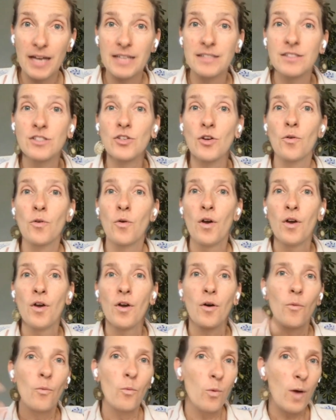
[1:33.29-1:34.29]
And so
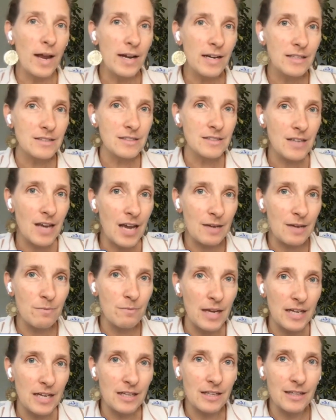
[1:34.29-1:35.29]
when it's time,
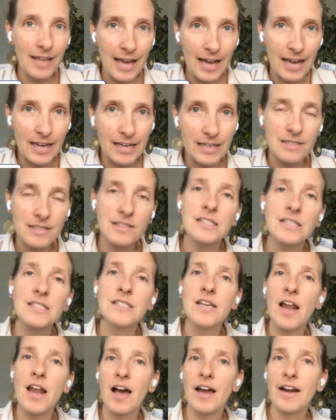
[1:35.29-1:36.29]
make a line does
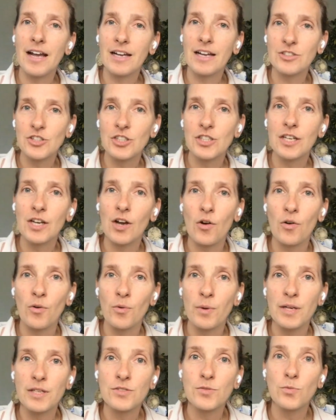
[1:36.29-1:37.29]
not actually
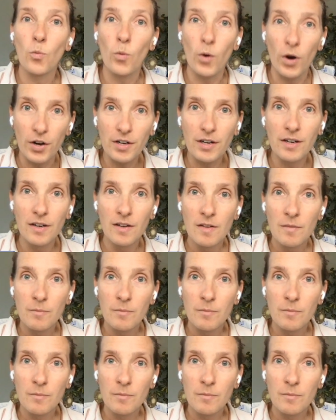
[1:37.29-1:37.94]
always work,